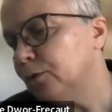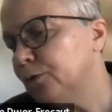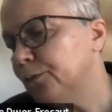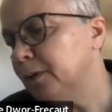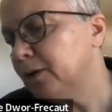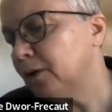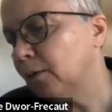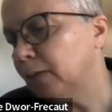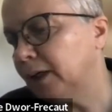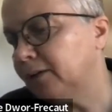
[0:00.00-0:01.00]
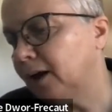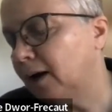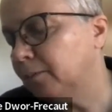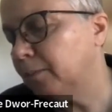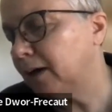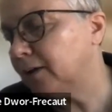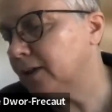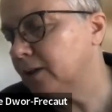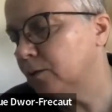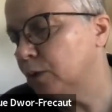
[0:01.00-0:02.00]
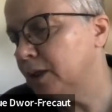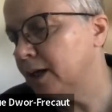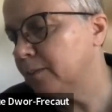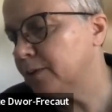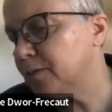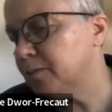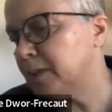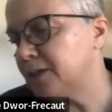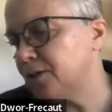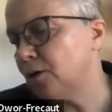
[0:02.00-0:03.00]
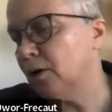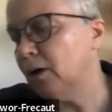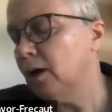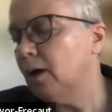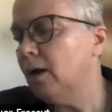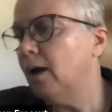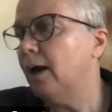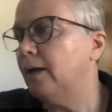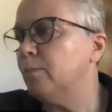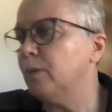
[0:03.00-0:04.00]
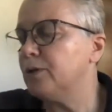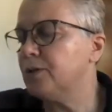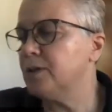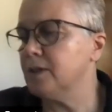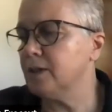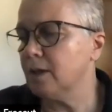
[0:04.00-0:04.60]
speakers: Brainard, Barking, Williams, Mester, and Bostic.